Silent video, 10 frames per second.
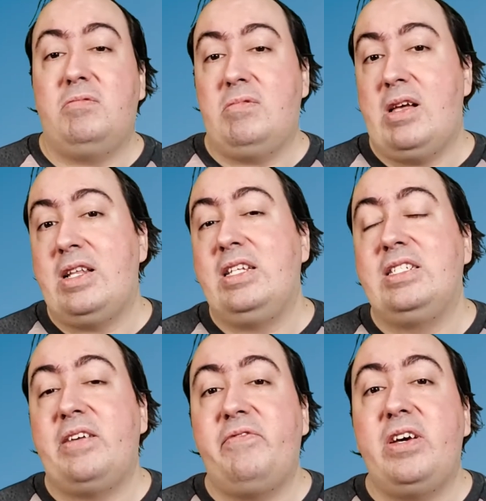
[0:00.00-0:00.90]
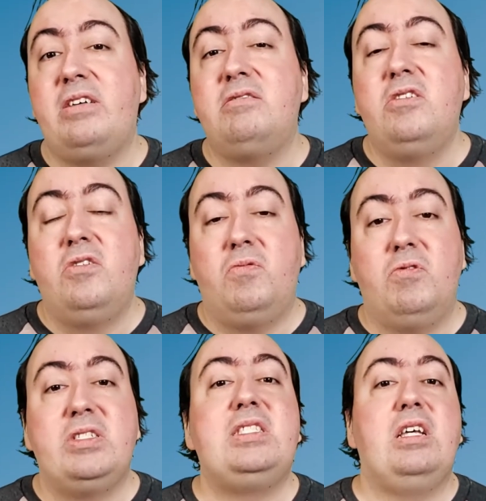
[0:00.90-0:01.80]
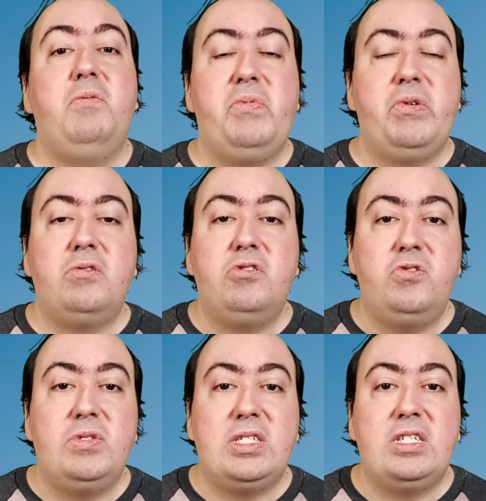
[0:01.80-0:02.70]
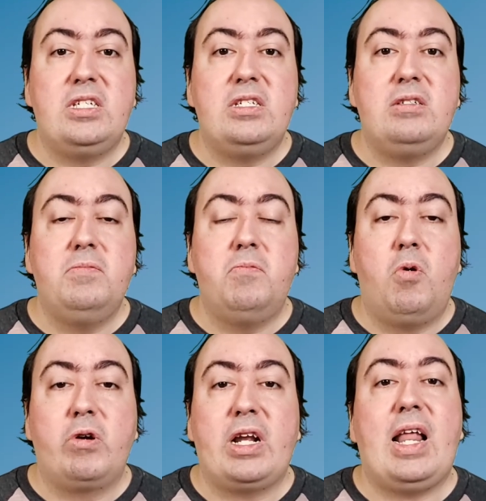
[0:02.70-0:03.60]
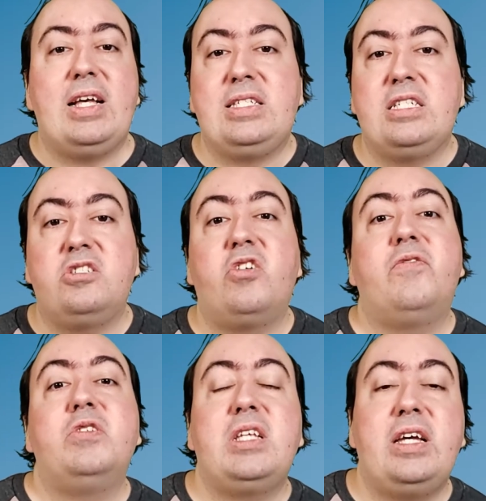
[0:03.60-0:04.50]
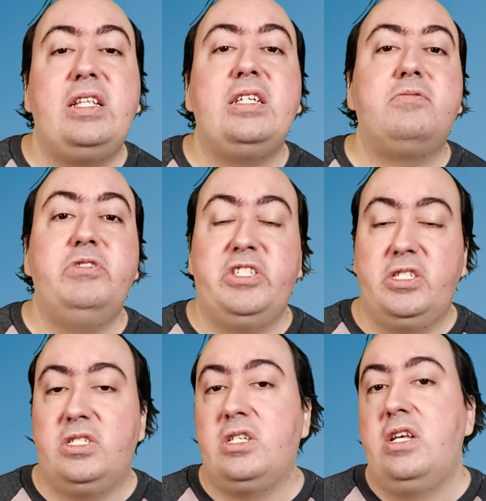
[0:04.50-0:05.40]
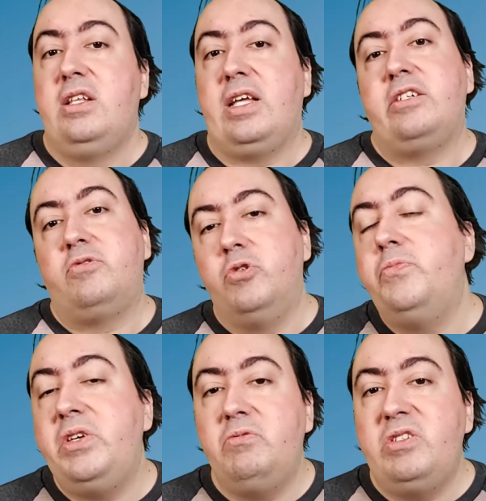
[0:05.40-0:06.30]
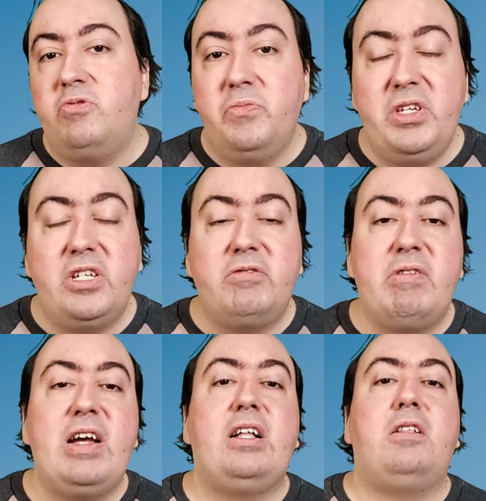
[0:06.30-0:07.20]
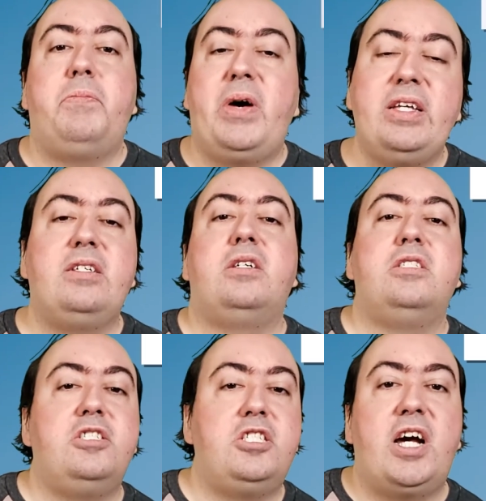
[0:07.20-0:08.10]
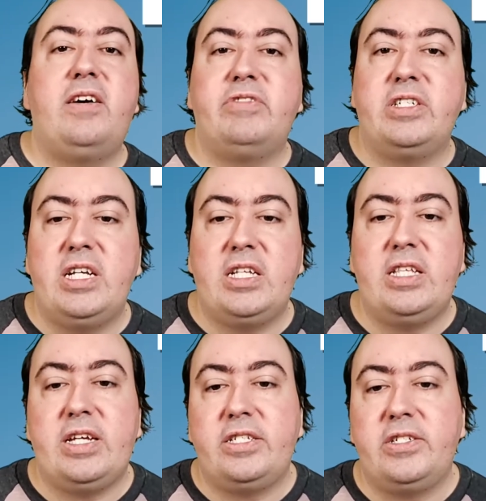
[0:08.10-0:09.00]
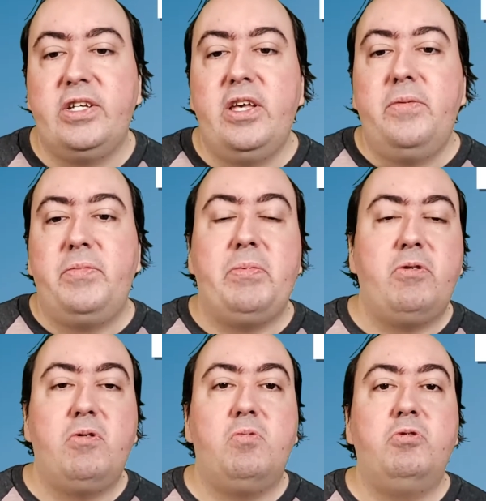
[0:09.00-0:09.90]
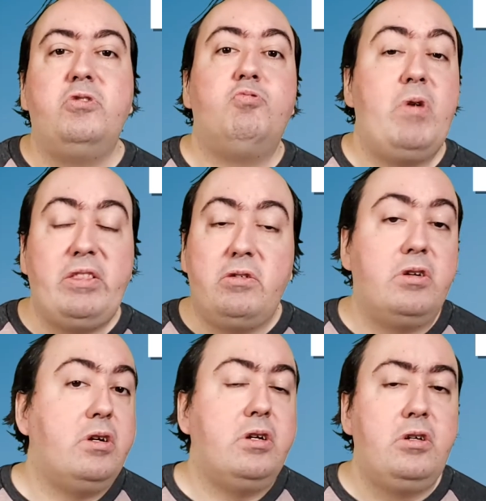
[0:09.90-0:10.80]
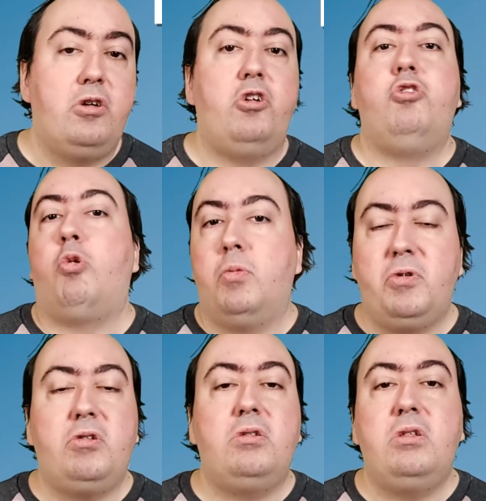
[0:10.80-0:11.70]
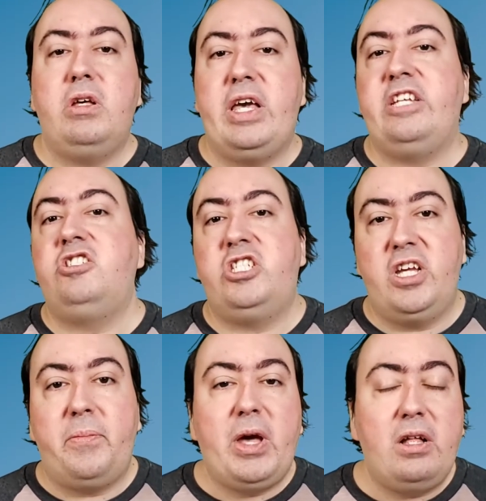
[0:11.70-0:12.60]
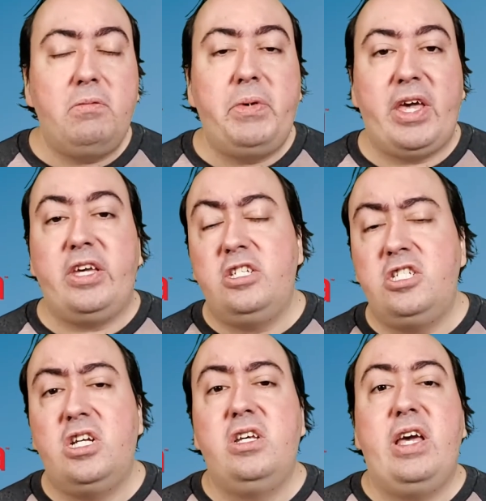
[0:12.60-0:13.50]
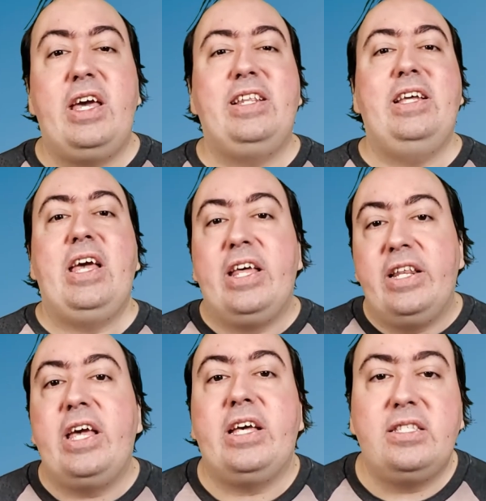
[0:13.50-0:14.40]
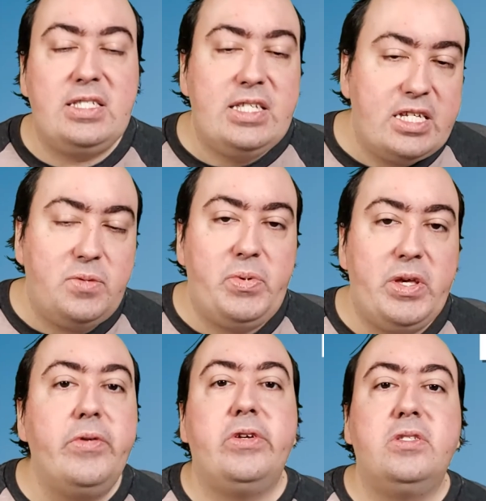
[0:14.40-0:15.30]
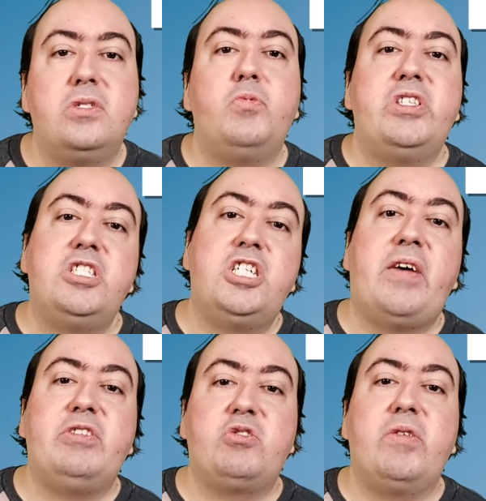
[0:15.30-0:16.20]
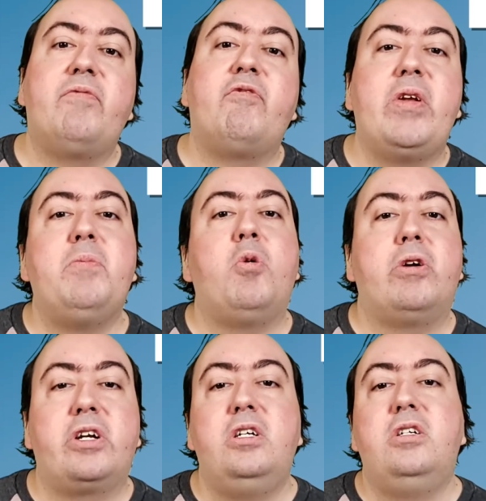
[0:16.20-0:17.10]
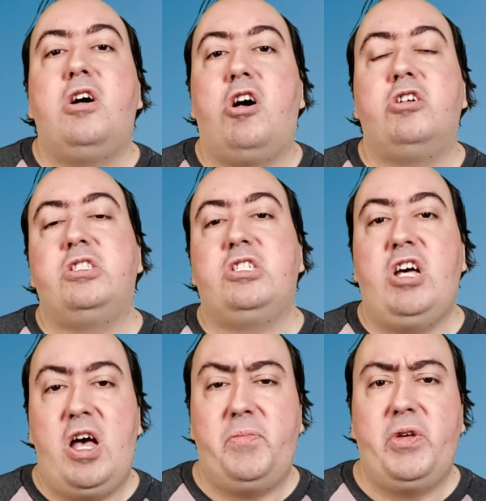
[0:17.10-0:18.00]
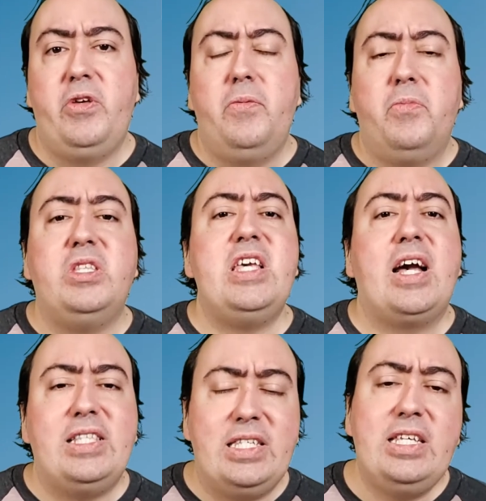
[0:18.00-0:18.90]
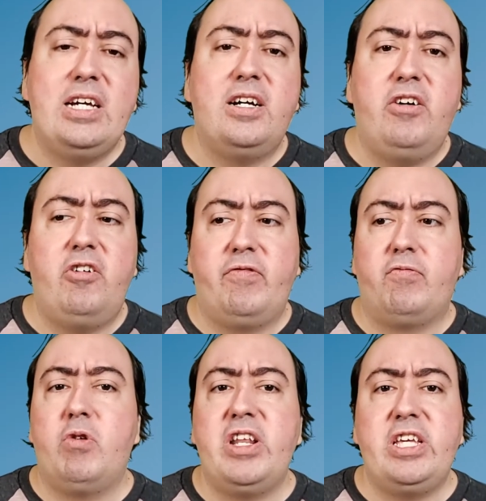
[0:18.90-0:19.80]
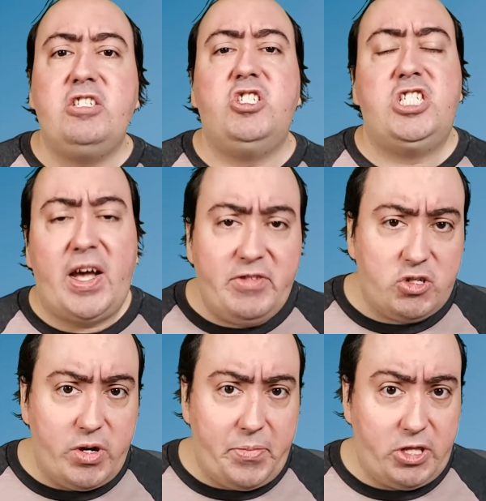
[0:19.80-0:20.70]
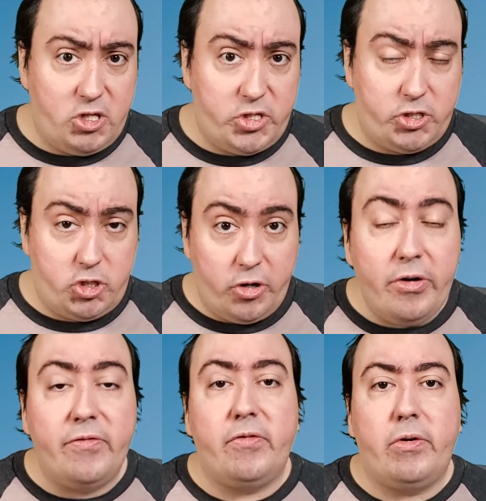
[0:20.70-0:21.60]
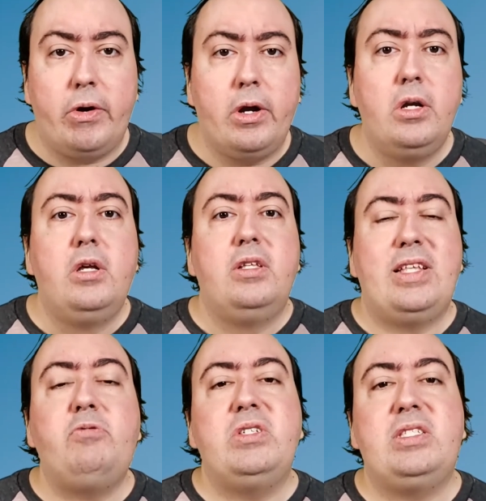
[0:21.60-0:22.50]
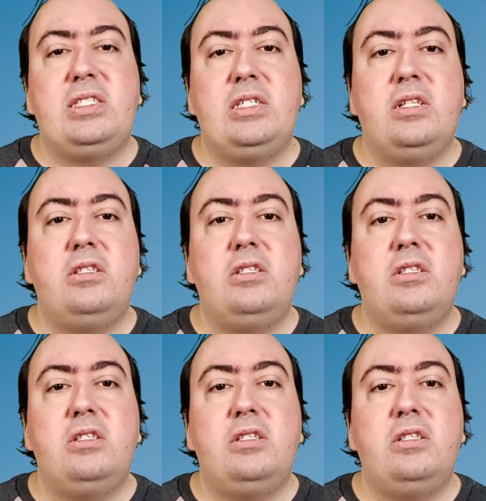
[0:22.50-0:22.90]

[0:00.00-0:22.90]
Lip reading: at least I found, were still built using more classic server-side languages like Ruby with Ruby on Rails, Python, Java, .NET. People would render a normal HTML page and enhance the experience with a JavaScript framework on top. But the idea of running JavaScript on the server, that was still